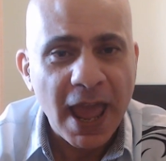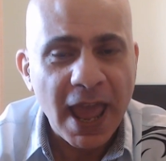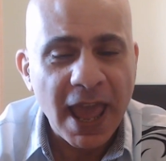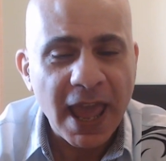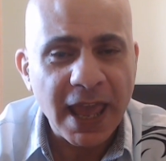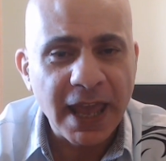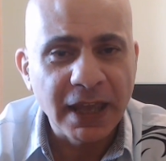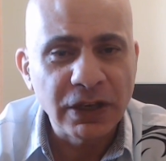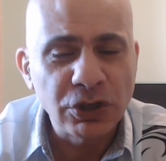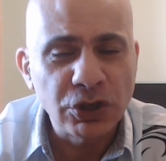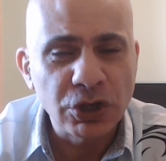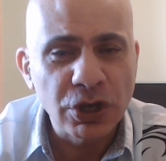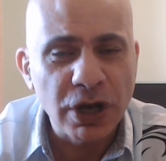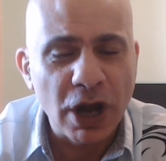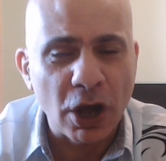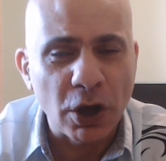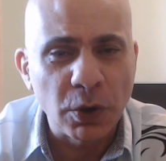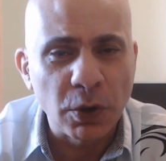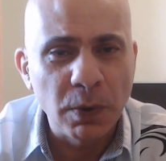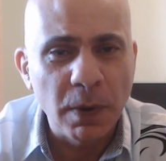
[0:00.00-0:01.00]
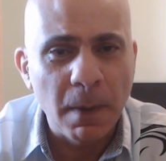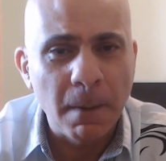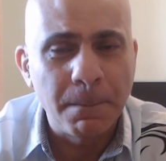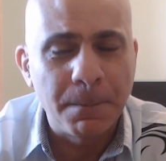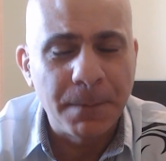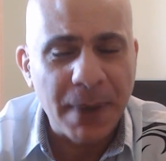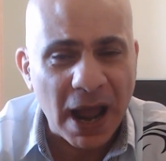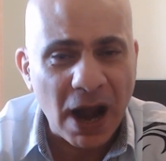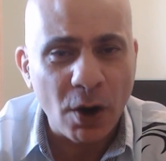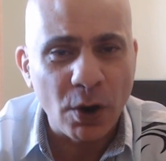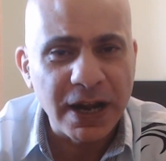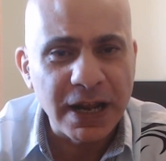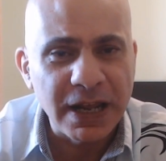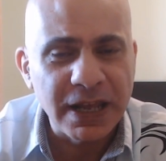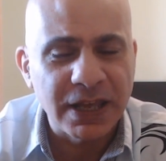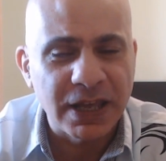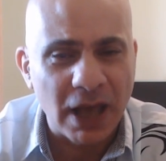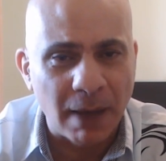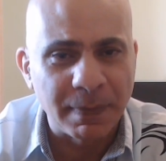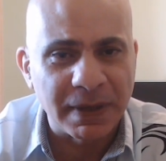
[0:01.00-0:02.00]
and, you know, Barry
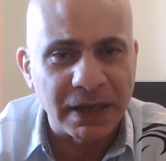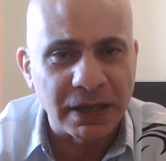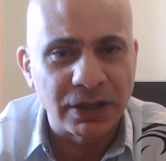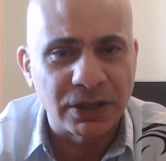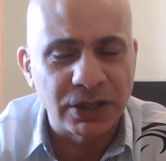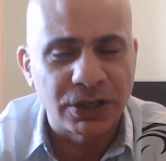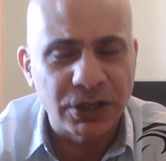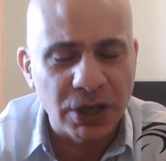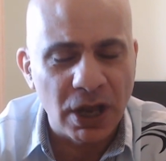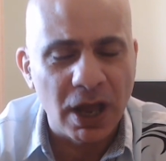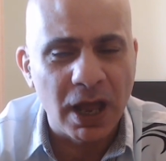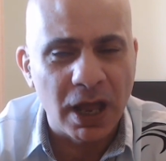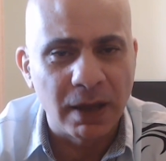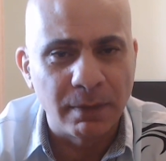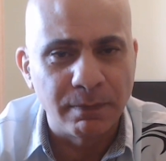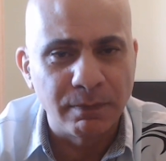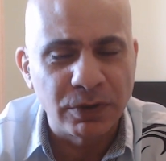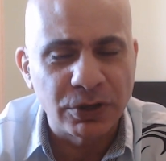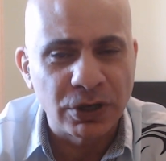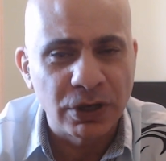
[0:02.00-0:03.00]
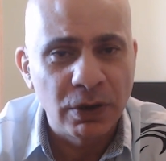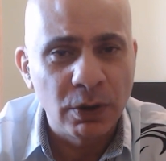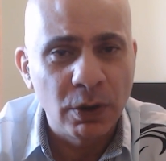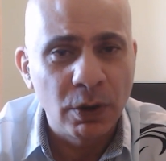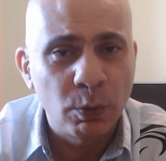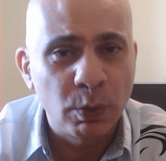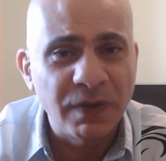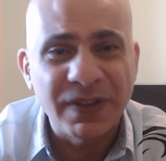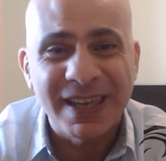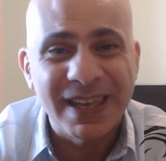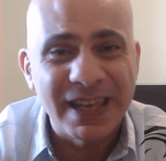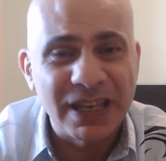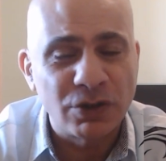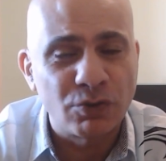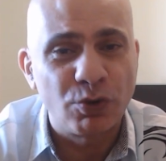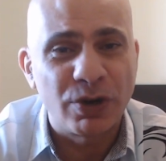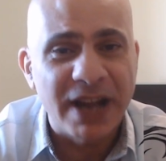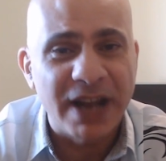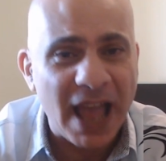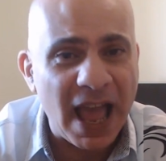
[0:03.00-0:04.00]
coming to terms with
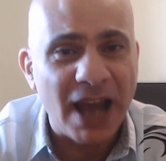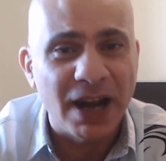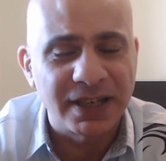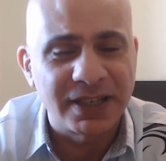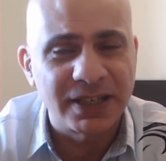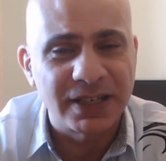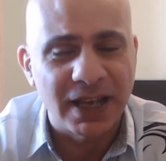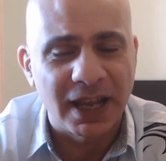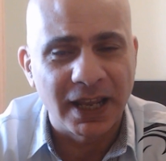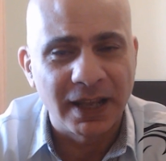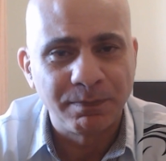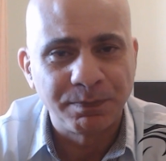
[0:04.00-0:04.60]
his reality.